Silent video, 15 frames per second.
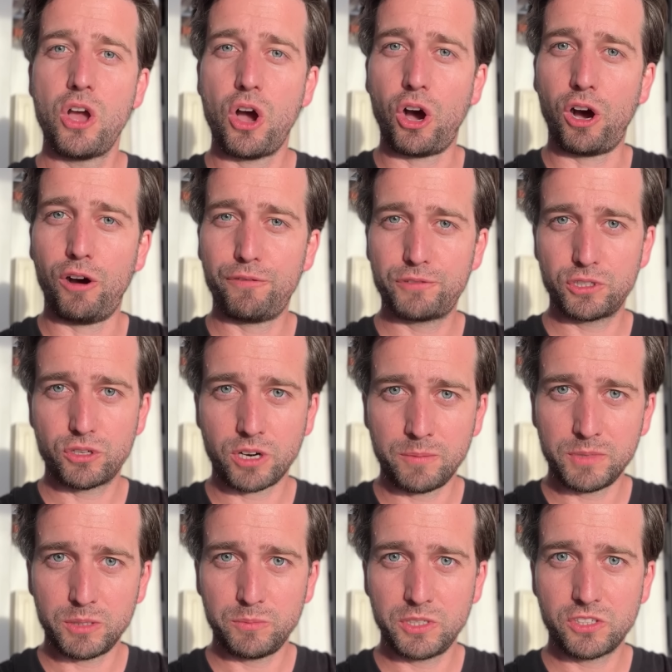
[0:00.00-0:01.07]
of the Trump
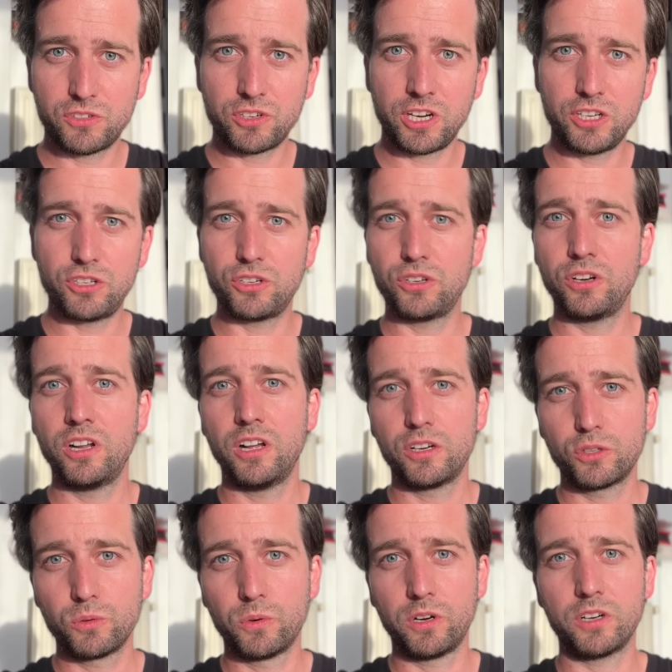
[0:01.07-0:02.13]
administration
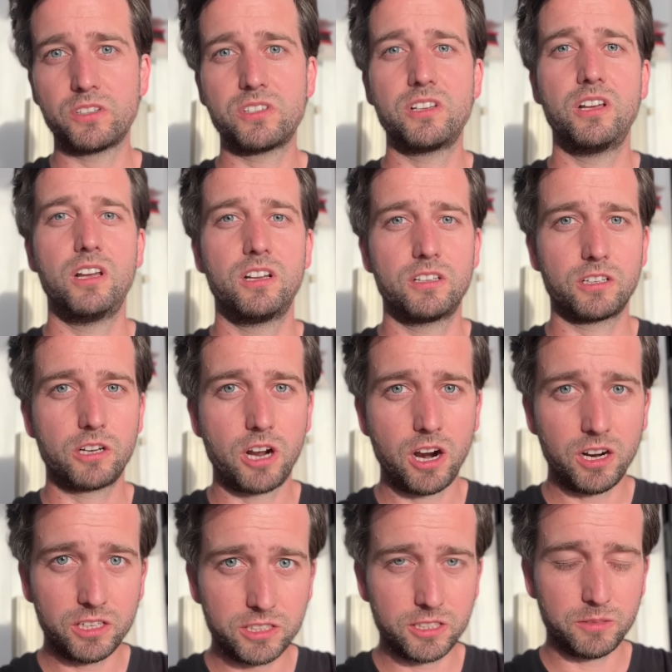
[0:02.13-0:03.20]
towards the
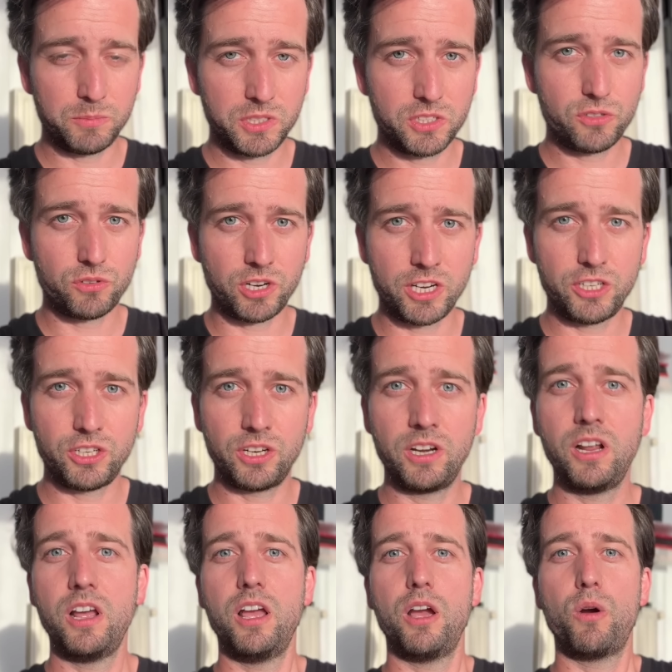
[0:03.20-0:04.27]
current administration,
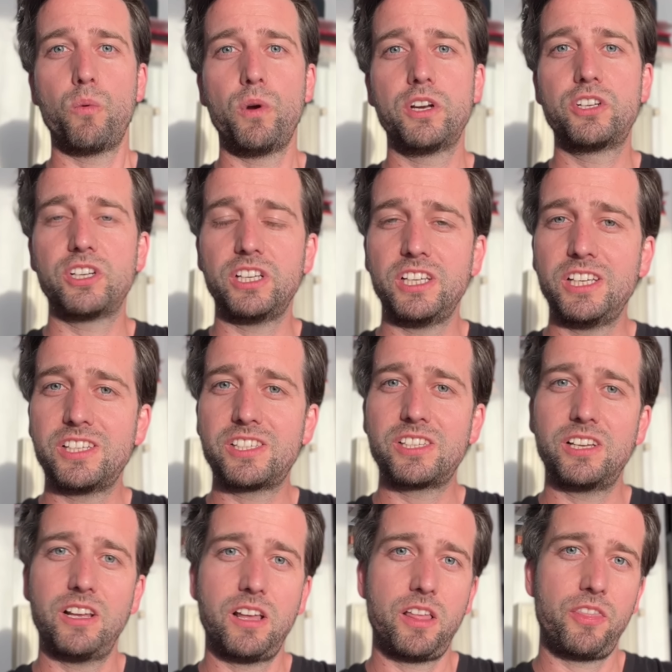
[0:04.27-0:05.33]
which is
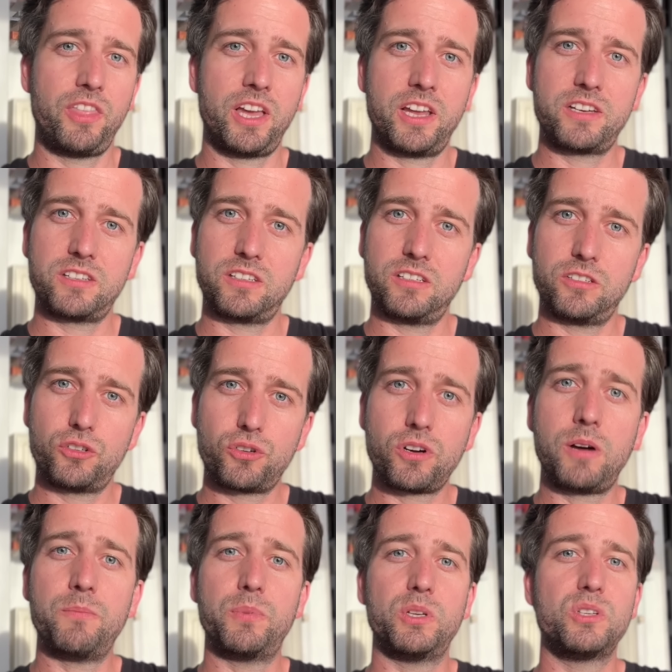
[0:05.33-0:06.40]
that
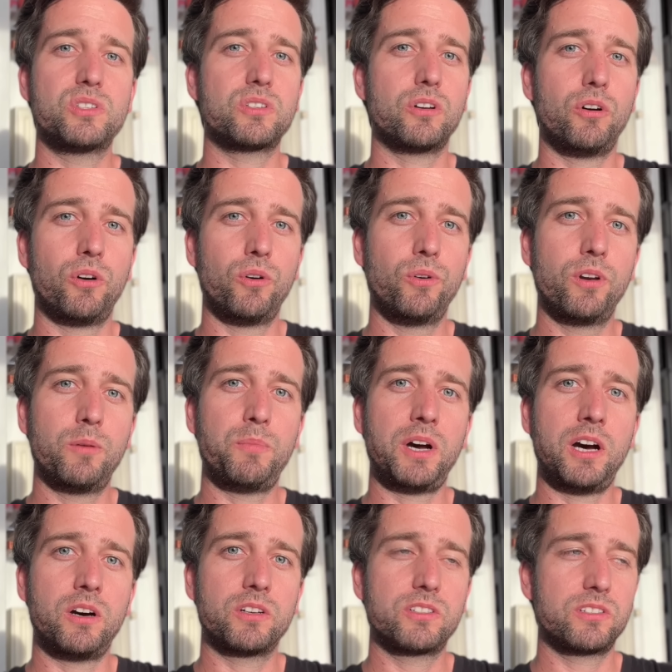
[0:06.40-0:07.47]
Trump is all
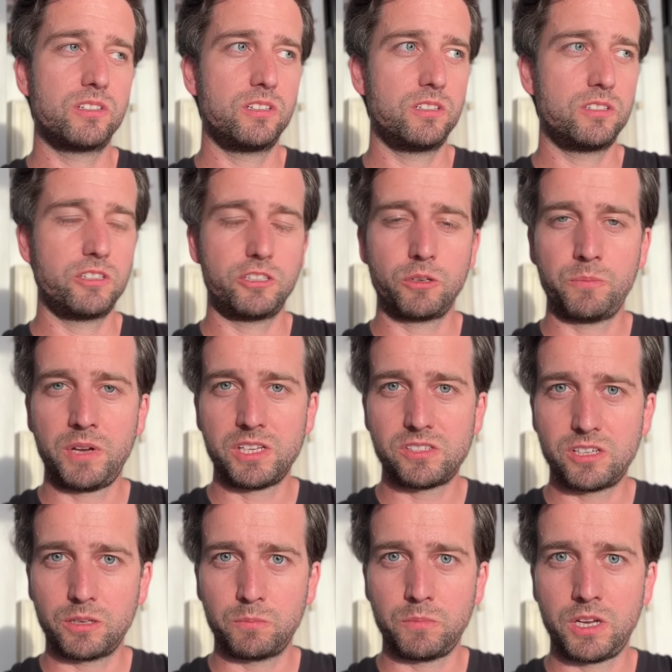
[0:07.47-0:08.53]
about the
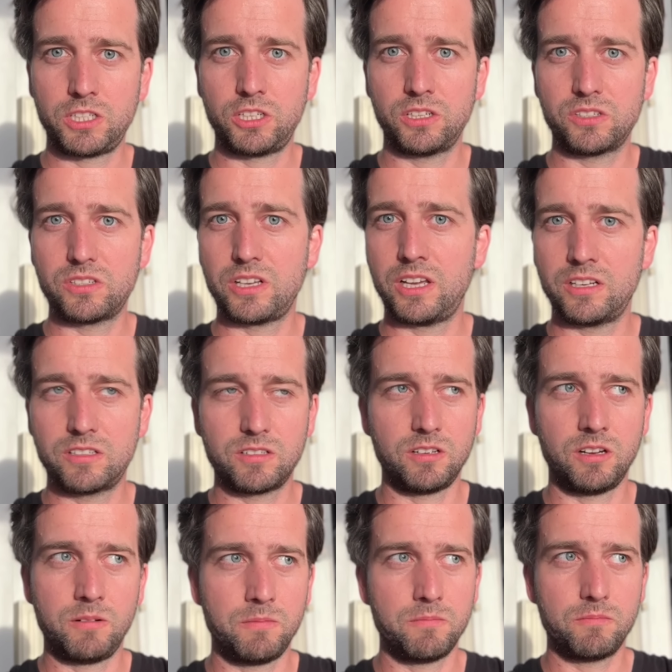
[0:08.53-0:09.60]
domestic measures and
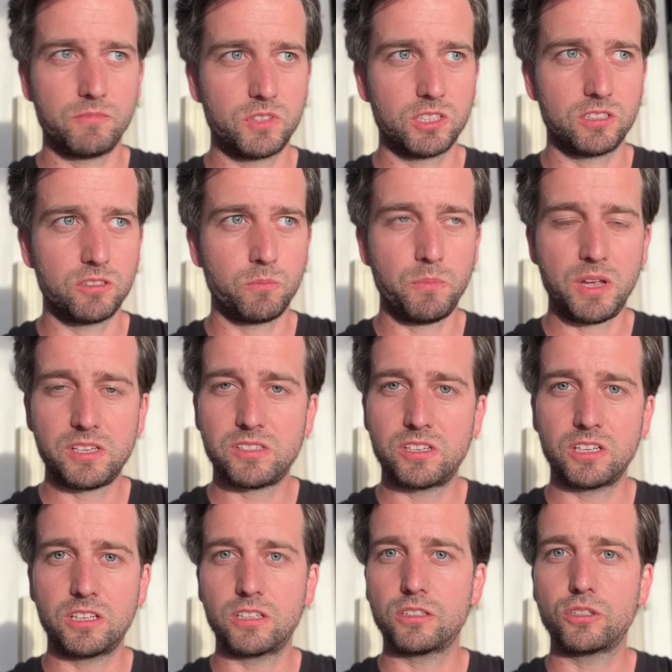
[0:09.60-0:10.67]
the
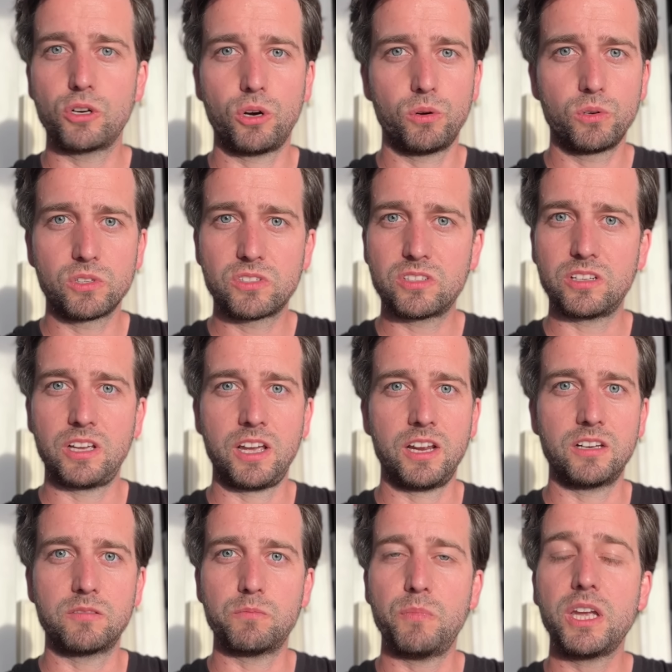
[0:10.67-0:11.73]
domestic goals
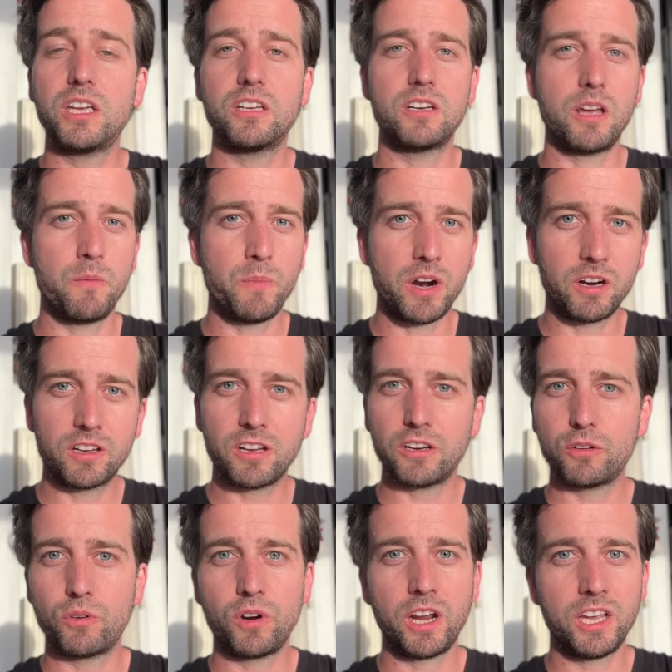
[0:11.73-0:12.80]
and making America
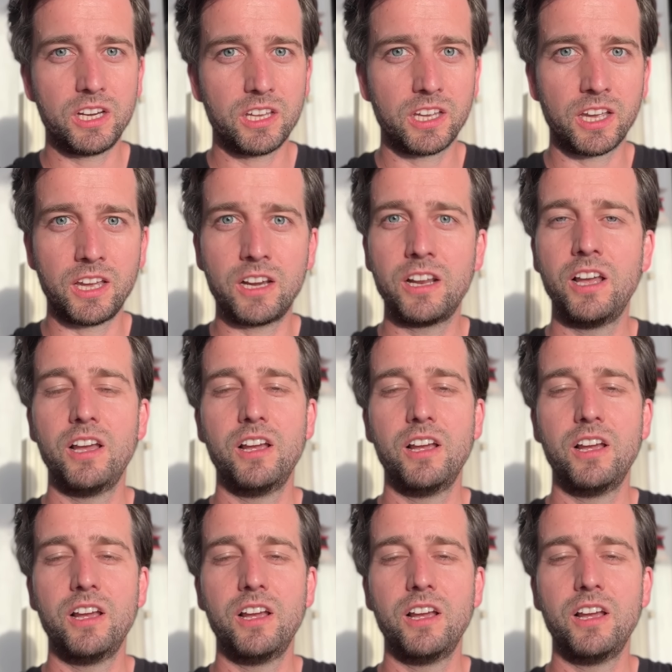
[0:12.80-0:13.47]
great again.